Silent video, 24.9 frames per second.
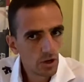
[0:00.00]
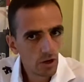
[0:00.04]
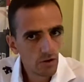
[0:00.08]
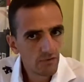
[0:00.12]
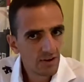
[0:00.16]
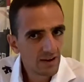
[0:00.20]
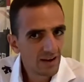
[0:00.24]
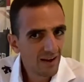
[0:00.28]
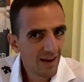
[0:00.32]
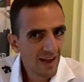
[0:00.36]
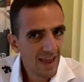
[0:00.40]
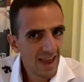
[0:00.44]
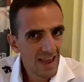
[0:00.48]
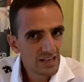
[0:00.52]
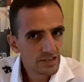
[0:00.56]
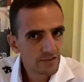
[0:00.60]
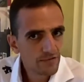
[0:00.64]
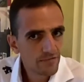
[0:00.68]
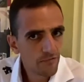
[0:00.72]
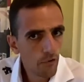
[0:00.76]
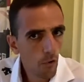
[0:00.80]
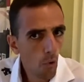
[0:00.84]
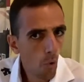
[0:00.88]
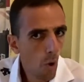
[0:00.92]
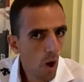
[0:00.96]
I really like is
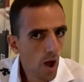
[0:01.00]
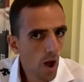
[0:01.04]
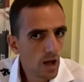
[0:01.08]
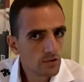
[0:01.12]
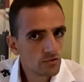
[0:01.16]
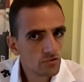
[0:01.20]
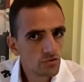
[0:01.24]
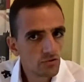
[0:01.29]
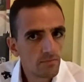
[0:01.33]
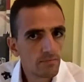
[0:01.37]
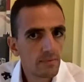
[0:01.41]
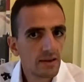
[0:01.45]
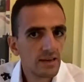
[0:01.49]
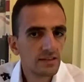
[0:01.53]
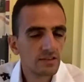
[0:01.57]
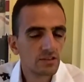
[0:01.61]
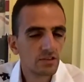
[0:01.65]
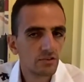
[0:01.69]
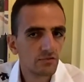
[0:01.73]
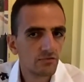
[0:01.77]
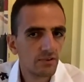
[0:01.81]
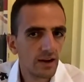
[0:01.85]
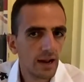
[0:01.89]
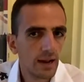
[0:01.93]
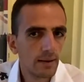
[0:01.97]
400 meter
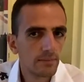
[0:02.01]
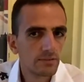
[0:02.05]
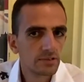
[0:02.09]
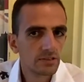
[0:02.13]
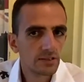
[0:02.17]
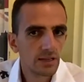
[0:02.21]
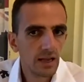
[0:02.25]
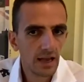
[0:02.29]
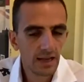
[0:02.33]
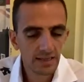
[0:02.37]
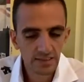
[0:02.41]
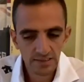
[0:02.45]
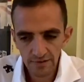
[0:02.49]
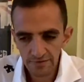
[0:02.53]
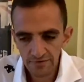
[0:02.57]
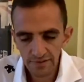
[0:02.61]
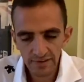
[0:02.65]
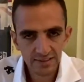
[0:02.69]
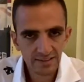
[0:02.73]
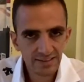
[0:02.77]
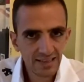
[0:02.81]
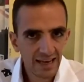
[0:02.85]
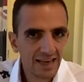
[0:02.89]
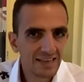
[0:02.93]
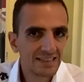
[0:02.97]
reps. It's a
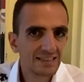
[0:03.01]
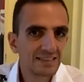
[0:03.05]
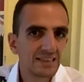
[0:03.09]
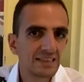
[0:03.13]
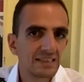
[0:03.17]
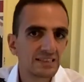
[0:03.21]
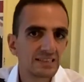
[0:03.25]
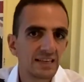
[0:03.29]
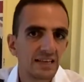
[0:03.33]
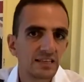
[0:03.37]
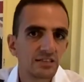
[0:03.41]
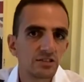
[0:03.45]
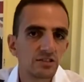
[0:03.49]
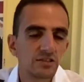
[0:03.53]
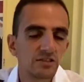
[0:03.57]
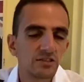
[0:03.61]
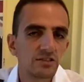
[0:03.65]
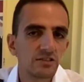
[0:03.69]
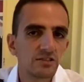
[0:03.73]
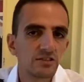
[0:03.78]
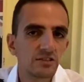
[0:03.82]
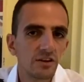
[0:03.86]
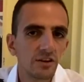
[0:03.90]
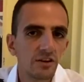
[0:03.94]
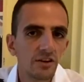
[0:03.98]
fantastic session to
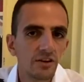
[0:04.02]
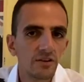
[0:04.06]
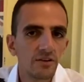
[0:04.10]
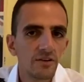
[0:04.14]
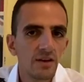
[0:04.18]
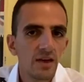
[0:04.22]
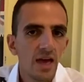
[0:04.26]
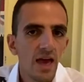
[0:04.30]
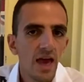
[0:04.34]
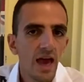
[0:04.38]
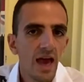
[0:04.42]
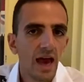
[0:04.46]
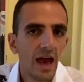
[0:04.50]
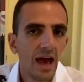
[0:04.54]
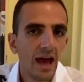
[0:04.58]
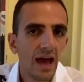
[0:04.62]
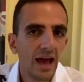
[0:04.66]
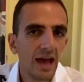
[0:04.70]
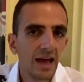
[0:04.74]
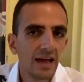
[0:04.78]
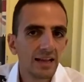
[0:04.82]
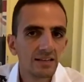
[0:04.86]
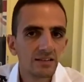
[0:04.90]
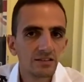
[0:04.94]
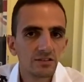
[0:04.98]
do.
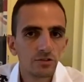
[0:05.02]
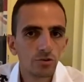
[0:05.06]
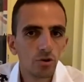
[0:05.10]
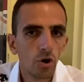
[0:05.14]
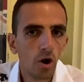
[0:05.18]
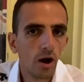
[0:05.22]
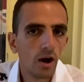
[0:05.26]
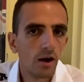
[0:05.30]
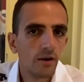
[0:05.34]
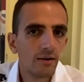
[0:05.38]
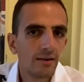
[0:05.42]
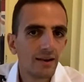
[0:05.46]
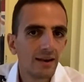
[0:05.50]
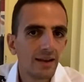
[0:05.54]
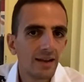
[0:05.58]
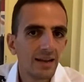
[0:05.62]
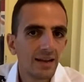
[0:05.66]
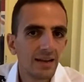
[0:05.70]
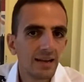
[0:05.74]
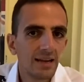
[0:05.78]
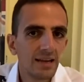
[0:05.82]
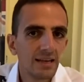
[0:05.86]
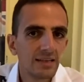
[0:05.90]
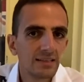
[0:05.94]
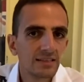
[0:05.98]
And not
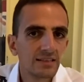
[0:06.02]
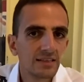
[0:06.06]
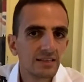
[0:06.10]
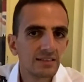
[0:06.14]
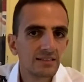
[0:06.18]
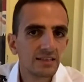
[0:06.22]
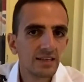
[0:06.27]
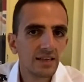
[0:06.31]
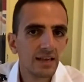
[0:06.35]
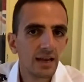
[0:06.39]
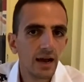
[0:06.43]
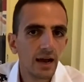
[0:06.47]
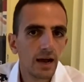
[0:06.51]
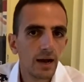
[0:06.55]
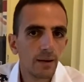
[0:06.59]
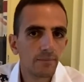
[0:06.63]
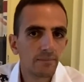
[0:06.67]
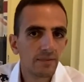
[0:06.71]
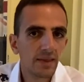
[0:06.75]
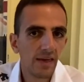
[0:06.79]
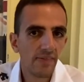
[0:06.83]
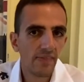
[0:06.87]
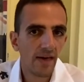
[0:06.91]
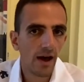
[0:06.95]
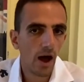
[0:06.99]
only does it um,
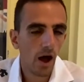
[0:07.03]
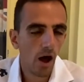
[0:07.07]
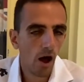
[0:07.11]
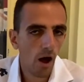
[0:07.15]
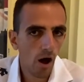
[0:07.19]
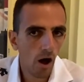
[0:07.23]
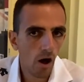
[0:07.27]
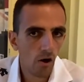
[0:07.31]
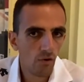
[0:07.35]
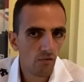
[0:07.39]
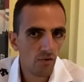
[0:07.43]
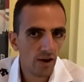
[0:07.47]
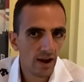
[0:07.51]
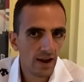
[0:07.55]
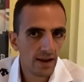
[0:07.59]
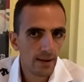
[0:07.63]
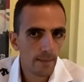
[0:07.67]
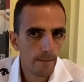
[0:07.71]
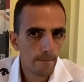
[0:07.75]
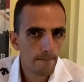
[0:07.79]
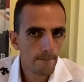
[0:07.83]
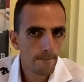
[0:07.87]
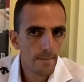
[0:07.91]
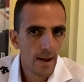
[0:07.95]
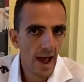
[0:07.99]
get that heart rate
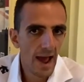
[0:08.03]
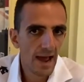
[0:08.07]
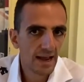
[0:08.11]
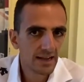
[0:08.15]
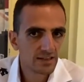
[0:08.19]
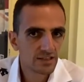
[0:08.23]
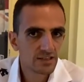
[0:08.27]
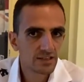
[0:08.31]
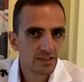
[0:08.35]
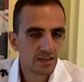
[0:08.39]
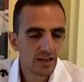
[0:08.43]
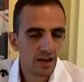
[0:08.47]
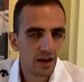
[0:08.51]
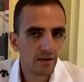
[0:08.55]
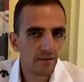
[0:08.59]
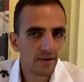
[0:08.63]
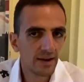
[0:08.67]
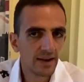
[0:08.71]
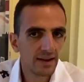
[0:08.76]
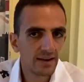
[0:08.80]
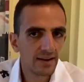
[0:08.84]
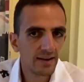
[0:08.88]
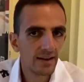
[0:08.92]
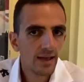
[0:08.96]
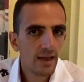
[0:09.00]
max
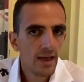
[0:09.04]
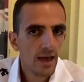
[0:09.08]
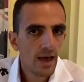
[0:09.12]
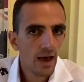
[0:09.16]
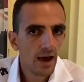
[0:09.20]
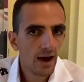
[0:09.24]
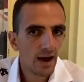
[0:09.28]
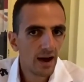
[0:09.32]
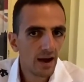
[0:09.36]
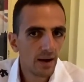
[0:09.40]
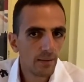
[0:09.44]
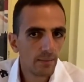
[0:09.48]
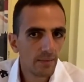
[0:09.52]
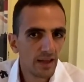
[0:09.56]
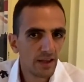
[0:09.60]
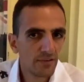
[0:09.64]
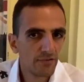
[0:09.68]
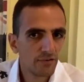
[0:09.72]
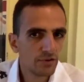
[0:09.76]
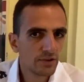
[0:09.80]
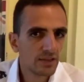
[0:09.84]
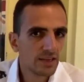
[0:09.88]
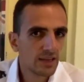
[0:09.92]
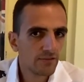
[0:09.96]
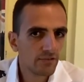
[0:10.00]
going, um, if
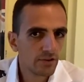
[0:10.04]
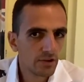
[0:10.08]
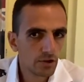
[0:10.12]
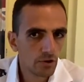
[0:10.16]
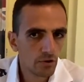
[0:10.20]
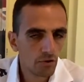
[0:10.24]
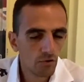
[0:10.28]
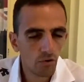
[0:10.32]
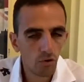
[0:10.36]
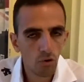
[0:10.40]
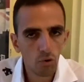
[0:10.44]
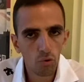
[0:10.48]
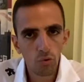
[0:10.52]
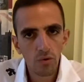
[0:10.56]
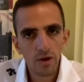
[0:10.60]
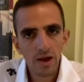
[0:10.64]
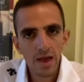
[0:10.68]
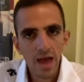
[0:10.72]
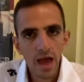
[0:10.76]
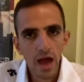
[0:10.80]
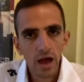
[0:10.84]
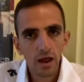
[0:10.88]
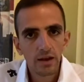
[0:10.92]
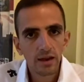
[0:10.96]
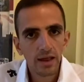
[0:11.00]
you give it your all.
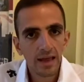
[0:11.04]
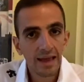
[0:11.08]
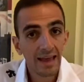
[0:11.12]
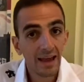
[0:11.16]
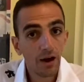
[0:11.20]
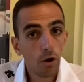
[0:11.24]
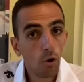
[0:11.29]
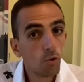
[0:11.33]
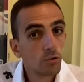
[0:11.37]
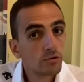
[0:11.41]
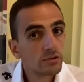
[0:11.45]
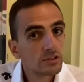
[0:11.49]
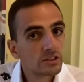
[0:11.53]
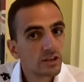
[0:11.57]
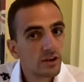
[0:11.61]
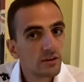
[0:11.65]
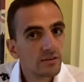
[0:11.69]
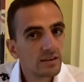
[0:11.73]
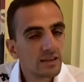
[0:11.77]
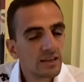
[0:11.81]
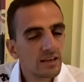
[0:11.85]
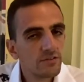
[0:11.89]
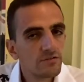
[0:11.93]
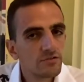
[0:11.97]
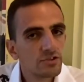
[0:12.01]
It also
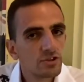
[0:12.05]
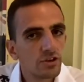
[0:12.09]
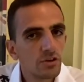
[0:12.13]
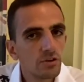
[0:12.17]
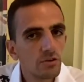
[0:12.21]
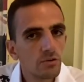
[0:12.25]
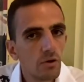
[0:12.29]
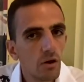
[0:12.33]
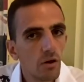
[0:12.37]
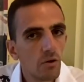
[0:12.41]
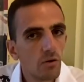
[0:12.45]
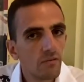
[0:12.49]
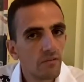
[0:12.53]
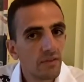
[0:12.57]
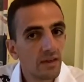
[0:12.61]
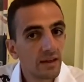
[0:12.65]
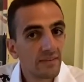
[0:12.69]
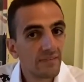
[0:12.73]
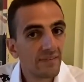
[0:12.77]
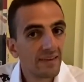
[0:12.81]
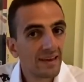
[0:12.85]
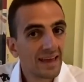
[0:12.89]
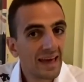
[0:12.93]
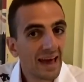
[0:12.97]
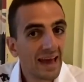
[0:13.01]
gives you the,
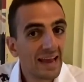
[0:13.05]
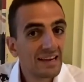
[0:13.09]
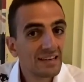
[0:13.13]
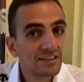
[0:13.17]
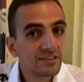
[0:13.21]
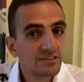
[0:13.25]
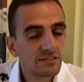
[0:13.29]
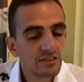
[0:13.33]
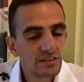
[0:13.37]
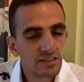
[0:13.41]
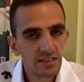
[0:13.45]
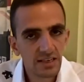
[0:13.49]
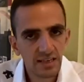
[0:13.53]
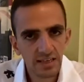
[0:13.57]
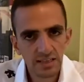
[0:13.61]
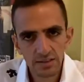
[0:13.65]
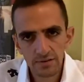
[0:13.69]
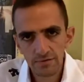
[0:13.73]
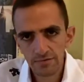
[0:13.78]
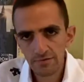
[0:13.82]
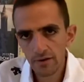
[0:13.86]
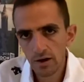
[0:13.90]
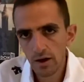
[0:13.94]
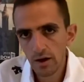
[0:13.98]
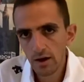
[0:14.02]
the cadence is
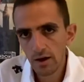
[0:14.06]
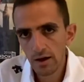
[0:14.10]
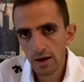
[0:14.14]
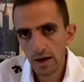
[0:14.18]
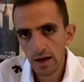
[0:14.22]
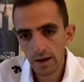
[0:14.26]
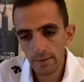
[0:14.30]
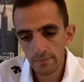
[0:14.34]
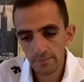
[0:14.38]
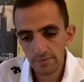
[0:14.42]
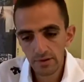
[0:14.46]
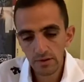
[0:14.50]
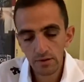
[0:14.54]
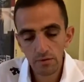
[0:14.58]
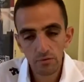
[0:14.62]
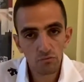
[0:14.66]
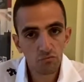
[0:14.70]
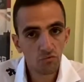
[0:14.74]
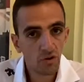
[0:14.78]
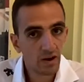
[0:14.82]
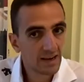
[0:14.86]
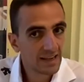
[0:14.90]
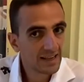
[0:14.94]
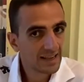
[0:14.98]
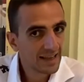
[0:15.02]
far um,
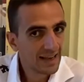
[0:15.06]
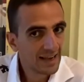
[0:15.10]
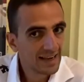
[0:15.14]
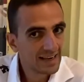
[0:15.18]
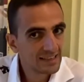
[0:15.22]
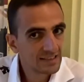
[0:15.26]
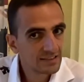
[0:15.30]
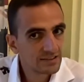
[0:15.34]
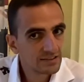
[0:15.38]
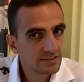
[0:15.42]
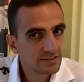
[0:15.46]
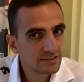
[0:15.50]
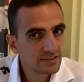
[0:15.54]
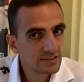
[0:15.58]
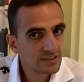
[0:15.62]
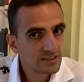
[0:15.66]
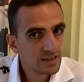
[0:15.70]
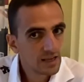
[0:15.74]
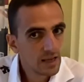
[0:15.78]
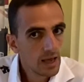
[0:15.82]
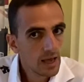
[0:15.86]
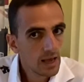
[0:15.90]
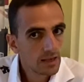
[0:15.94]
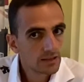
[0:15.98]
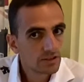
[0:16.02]
running cadence,
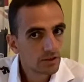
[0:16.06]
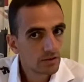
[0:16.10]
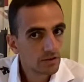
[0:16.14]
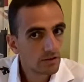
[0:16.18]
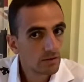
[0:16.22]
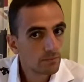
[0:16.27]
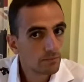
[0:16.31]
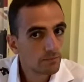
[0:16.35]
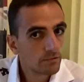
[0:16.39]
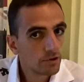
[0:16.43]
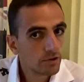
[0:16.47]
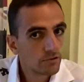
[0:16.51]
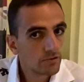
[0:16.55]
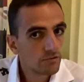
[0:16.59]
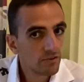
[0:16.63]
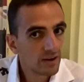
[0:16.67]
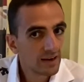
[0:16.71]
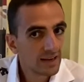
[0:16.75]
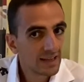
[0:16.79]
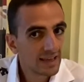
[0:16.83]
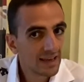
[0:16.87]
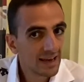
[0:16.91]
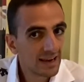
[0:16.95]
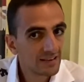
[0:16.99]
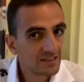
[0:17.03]
so you can improve
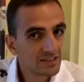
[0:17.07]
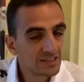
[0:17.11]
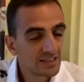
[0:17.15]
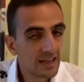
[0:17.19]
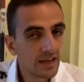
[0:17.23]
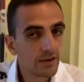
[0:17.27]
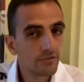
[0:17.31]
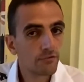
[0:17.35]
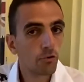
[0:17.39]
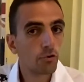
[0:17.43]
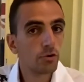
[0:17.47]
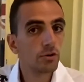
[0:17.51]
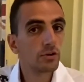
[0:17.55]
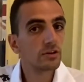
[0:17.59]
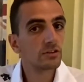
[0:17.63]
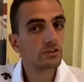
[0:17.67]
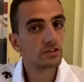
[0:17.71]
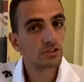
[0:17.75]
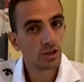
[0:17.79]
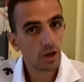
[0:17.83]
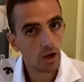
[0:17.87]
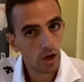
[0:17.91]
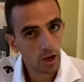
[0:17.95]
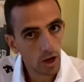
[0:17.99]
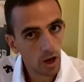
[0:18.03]
running cadence. Therefore, you can
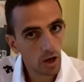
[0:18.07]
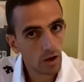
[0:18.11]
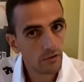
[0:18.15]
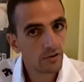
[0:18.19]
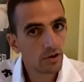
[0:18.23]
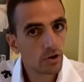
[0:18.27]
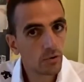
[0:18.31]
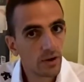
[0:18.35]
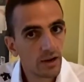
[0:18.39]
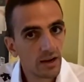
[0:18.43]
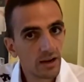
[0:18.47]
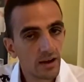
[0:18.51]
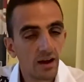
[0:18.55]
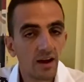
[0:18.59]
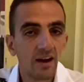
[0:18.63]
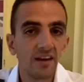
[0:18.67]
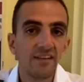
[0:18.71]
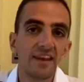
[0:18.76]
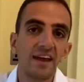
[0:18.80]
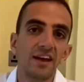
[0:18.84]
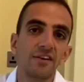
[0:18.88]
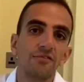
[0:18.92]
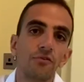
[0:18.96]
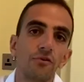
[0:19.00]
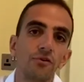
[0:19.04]
turn over quicker, and
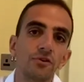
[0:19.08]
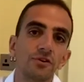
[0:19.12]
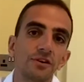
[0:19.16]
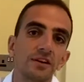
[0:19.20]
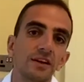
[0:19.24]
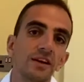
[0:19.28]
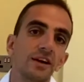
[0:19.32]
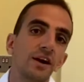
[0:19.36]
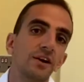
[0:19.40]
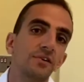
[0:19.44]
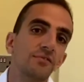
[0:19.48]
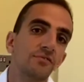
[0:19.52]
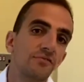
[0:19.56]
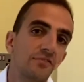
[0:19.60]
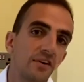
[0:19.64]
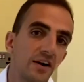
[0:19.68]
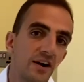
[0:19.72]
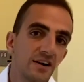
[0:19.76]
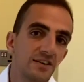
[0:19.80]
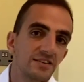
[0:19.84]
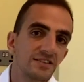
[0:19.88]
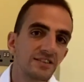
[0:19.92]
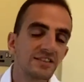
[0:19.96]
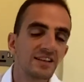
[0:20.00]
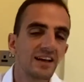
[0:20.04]
therefore you can go
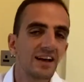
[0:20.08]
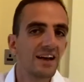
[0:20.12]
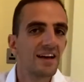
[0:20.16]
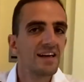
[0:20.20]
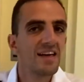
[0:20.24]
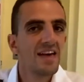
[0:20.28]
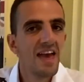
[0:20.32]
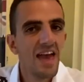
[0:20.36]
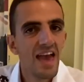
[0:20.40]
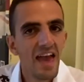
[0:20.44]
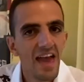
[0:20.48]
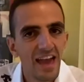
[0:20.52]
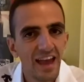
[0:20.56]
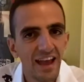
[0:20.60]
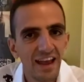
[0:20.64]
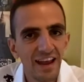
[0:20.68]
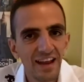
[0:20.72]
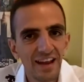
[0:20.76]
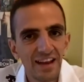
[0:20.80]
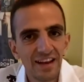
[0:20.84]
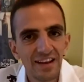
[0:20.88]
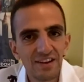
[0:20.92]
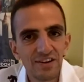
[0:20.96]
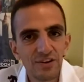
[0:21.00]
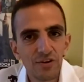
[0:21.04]
faster
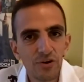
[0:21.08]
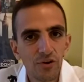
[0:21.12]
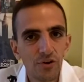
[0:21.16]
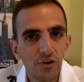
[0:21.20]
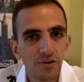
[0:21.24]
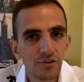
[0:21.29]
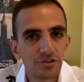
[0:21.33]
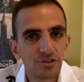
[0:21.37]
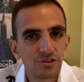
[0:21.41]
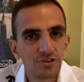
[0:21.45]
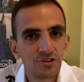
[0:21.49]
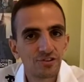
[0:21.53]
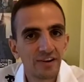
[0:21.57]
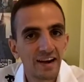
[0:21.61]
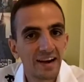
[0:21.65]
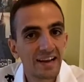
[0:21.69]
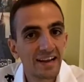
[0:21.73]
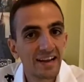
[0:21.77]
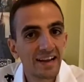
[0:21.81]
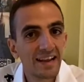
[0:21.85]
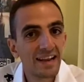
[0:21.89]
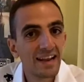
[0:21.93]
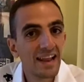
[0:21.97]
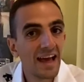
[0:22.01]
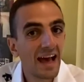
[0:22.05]
in your
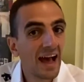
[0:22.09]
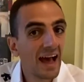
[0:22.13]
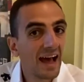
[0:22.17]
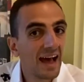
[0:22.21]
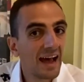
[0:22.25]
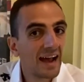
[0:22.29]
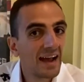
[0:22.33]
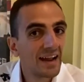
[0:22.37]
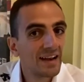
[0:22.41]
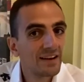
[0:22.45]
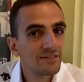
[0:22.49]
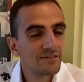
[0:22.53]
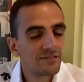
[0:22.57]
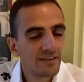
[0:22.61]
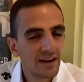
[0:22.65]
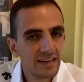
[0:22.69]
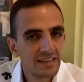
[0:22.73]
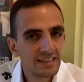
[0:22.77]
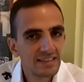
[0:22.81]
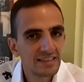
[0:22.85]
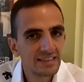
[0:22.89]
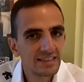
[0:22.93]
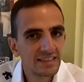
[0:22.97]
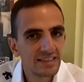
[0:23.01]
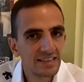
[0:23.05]
training and
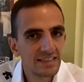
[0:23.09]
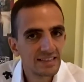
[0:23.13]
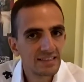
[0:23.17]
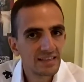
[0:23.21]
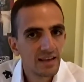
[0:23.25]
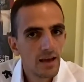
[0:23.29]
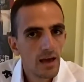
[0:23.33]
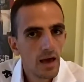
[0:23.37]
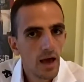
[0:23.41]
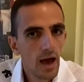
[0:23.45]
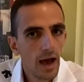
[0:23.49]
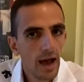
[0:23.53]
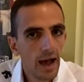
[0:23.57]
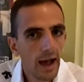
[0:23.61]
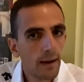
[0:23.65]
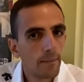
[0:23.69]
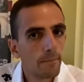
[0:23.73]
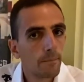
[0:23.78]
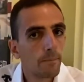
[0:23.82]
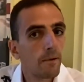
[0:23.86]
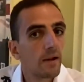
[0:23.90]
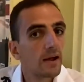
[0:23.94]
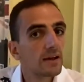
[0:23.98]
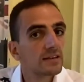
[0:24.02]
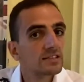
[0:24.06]
races.
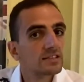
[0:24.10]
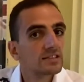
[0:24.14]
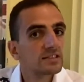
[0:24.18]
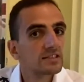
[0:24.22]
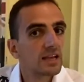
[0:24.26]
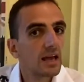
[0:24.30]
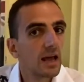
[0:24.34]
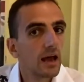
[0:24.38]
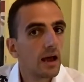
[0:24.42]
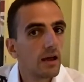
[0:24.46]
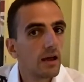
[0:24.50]
And plus,